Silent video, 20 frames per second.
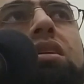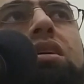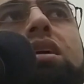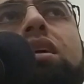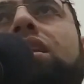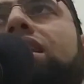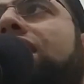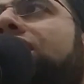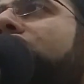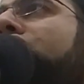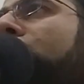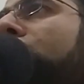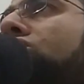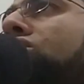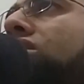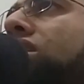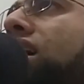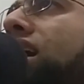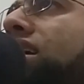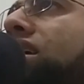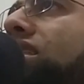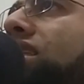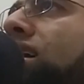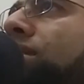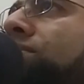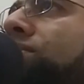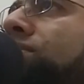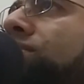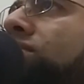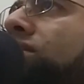He likes to look like
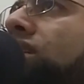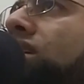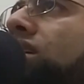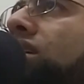them.